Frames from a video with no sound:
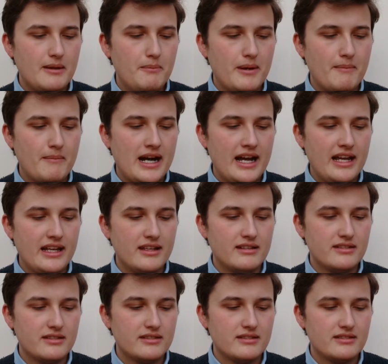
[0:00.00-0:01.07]
But my
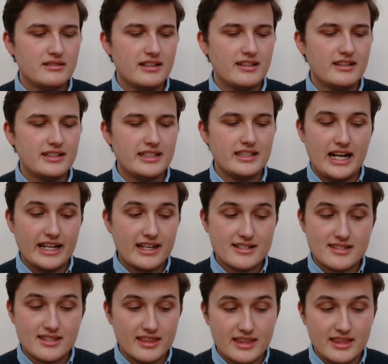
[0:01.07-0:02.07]
I guess the